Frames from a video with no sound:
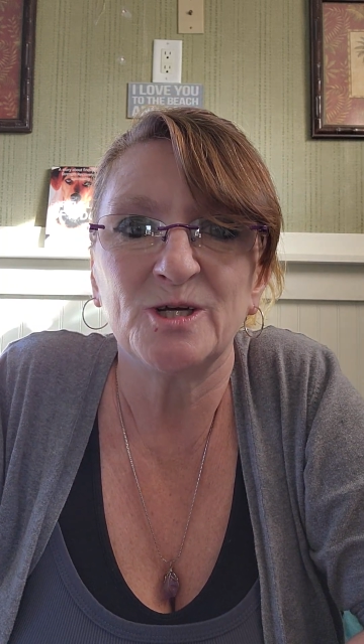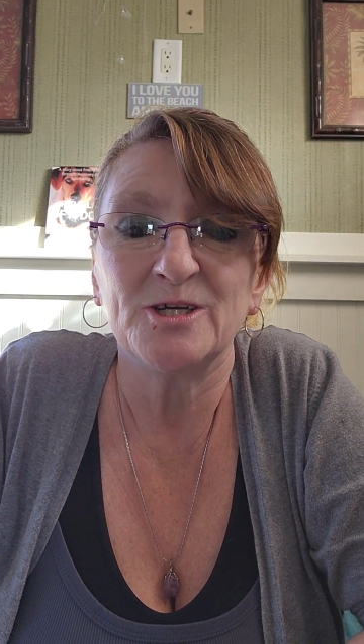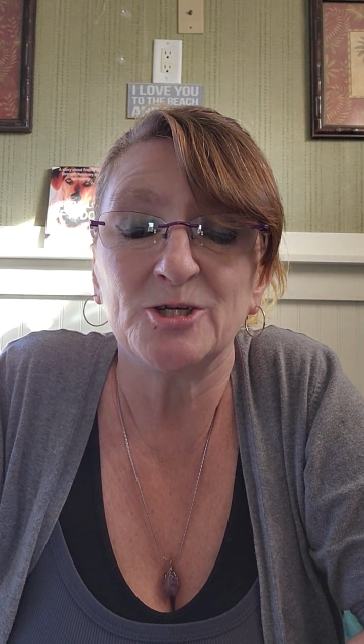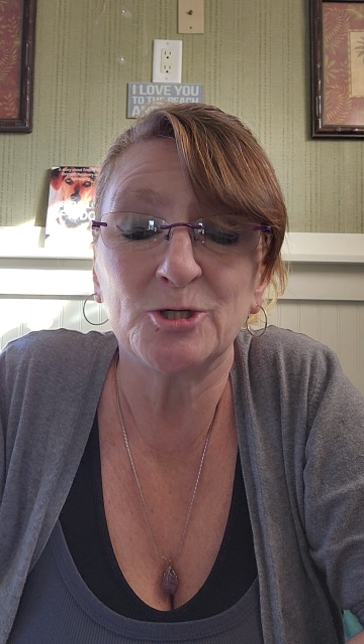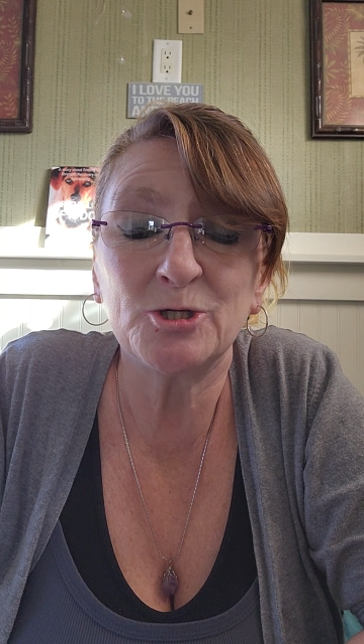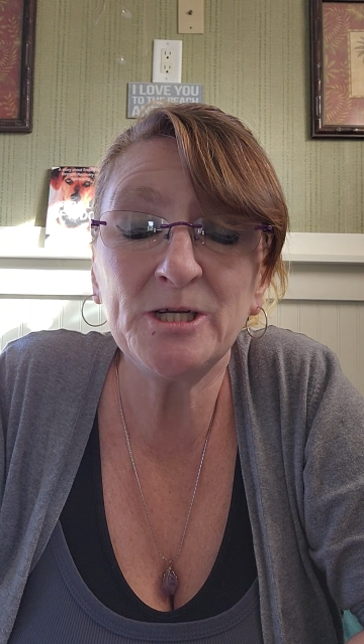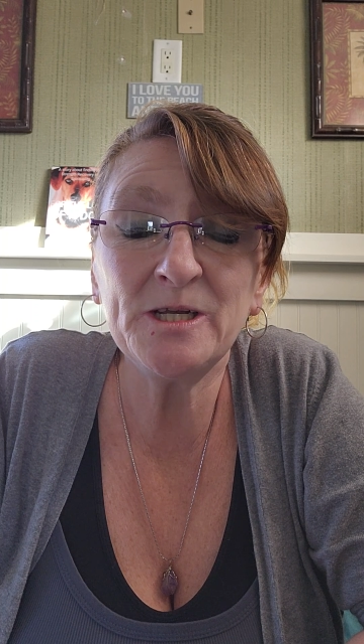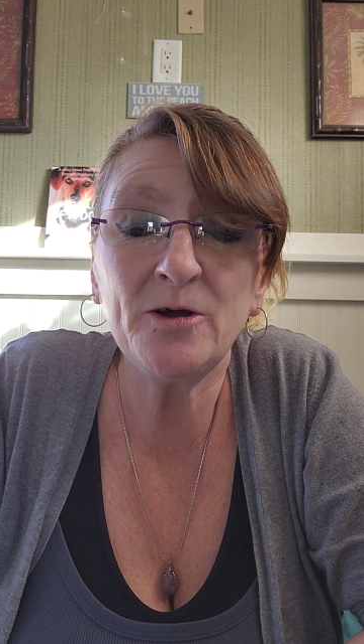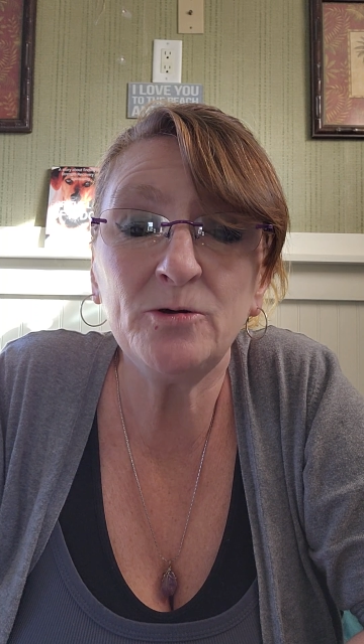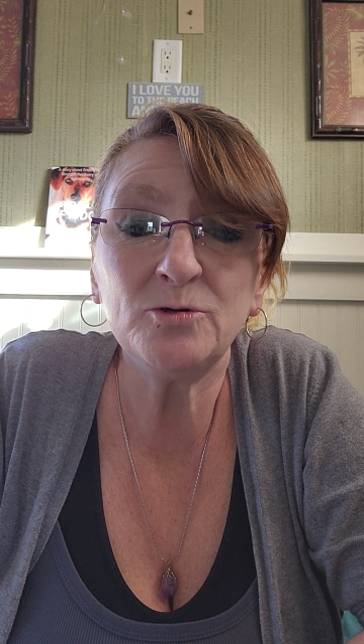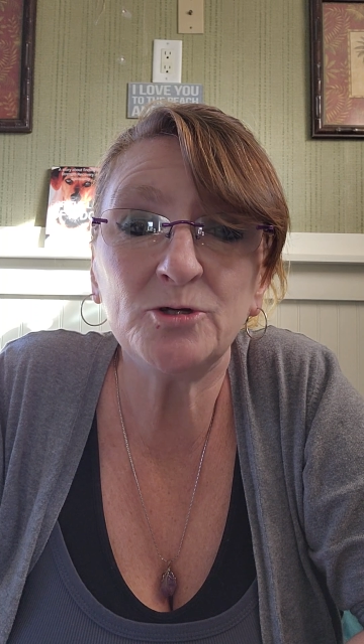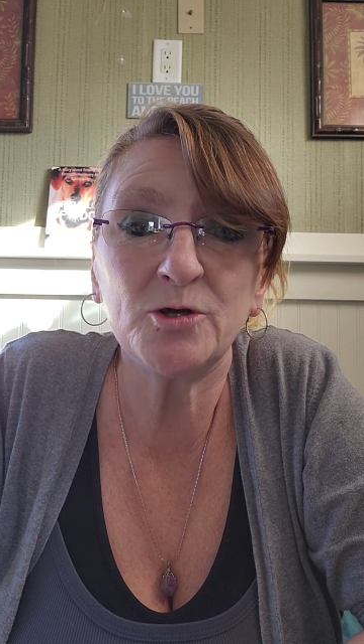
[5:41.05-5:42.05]
And she
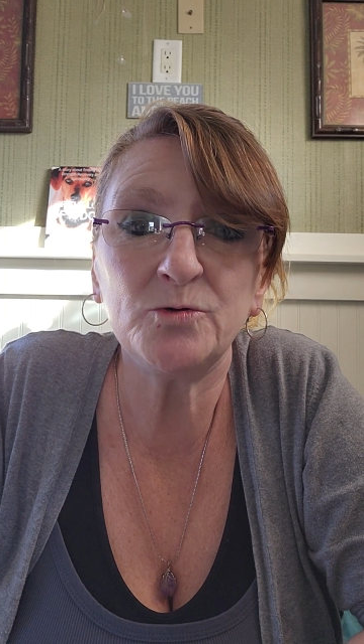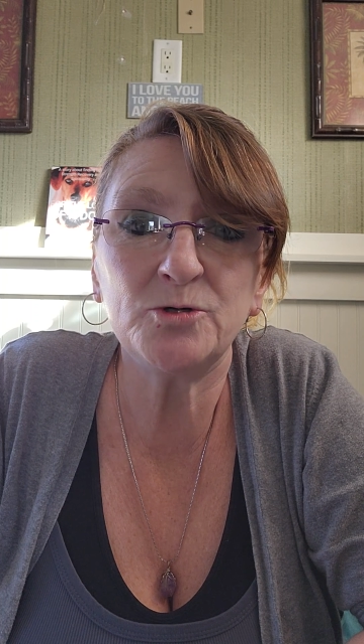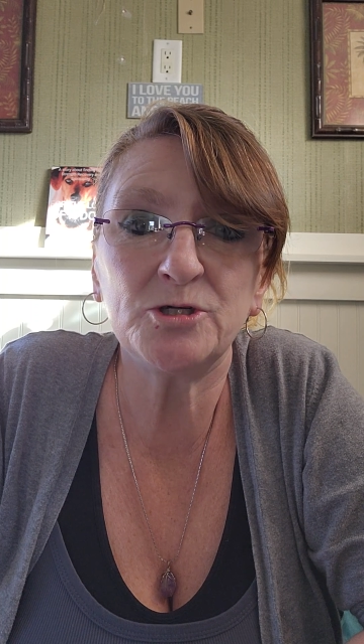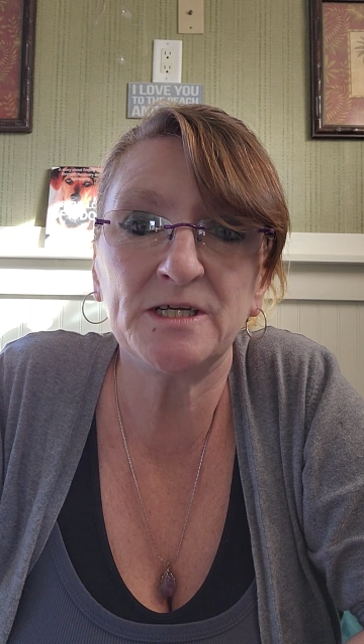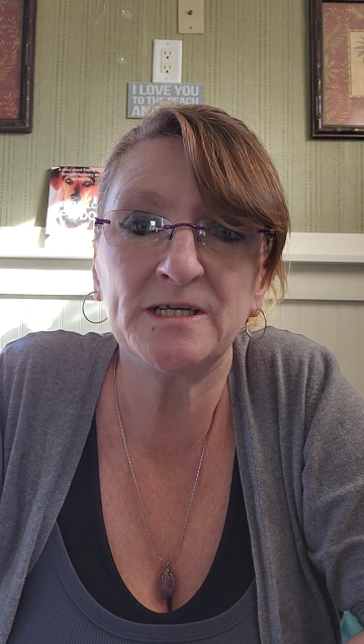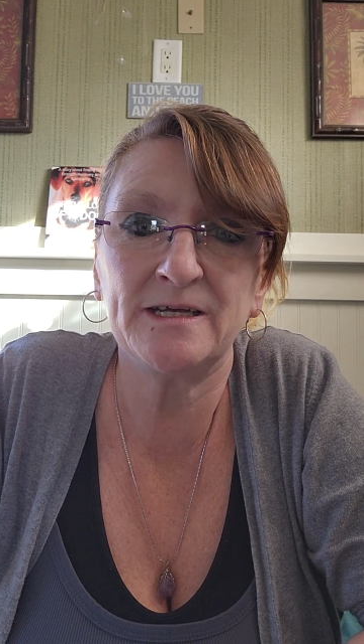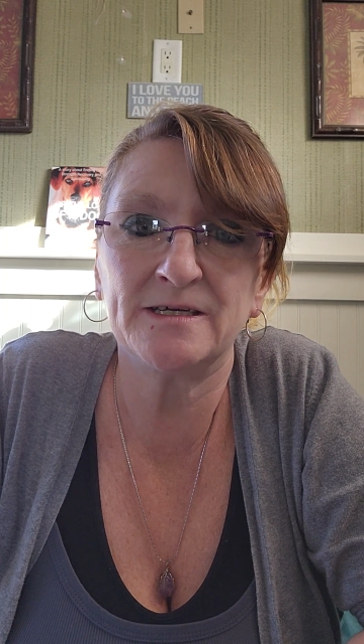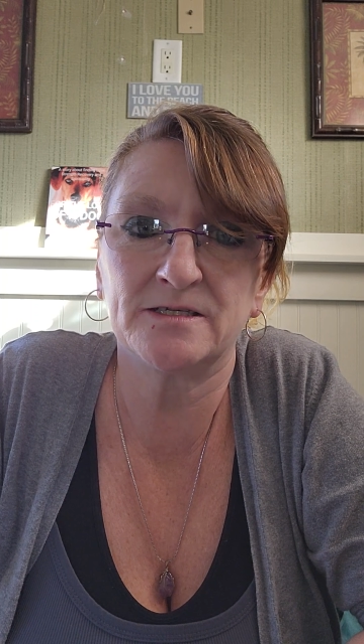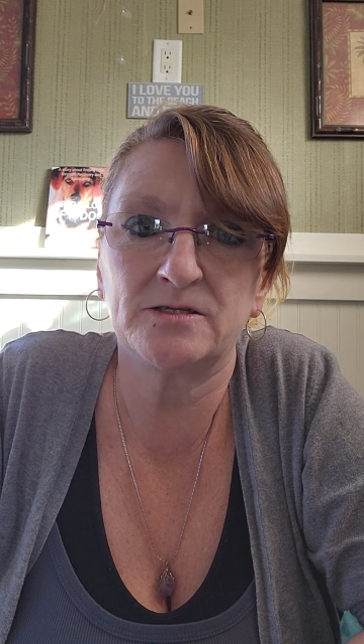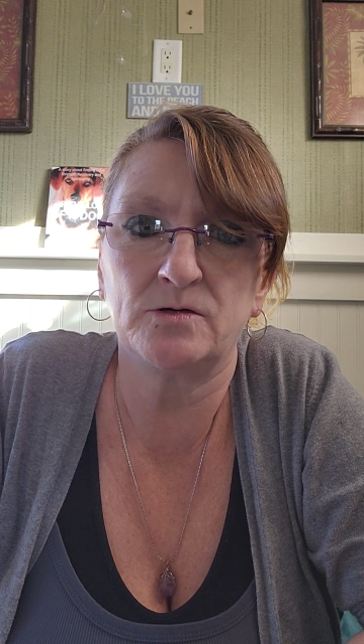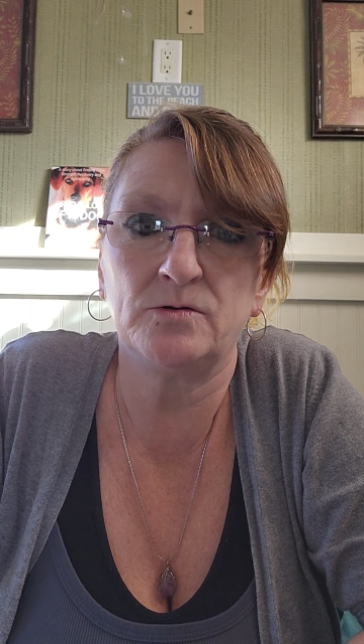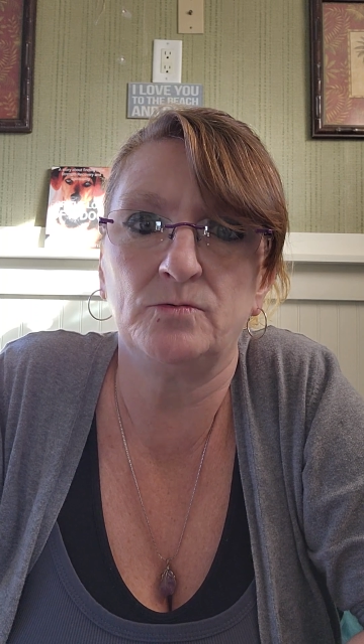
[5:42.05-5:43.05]
knows who she is
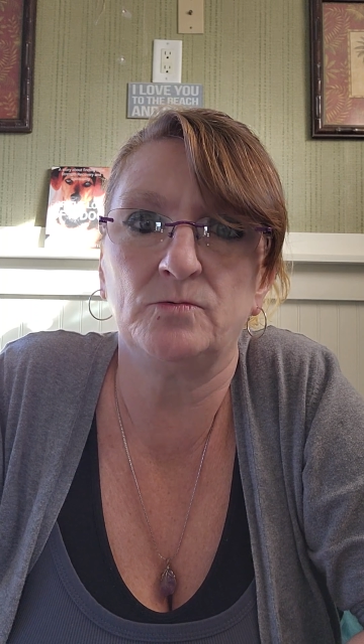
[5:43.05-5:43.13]
too.